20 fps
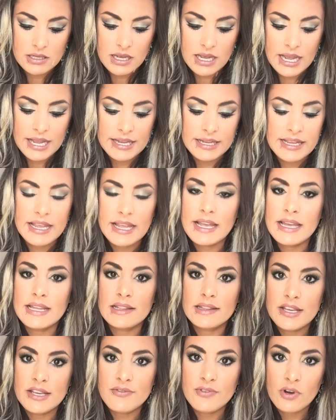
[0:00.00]
I can't
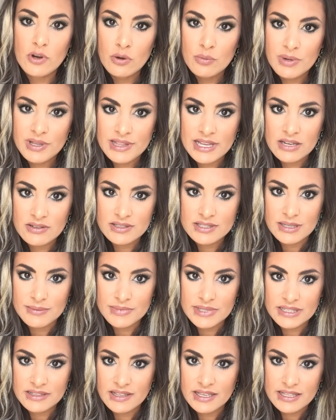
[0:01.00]
leave home without
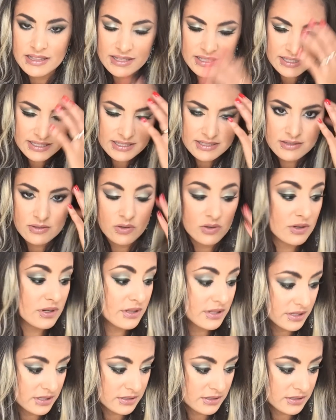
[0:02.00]
something like this or